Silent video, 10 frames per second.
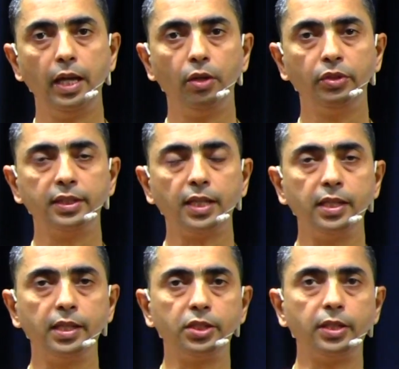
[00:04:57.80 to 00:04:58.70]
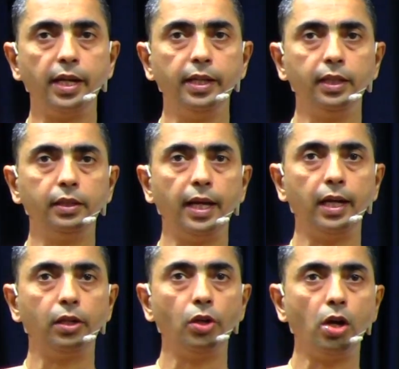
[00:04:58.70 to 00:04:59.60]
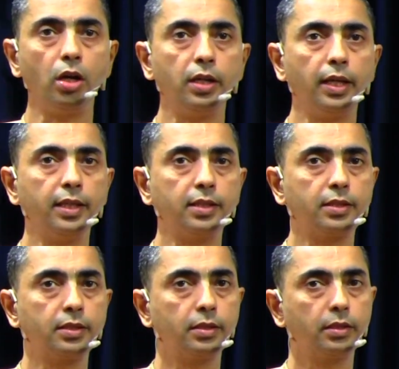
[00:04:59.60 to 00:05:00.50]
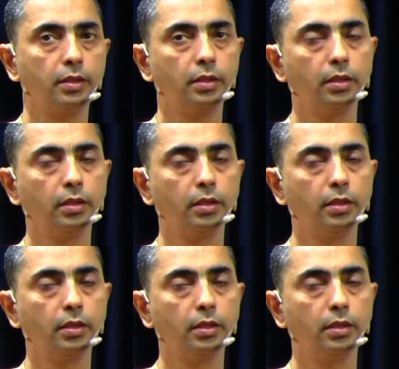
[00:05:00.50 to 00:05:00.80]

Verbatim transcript: Now this understanding that Lord is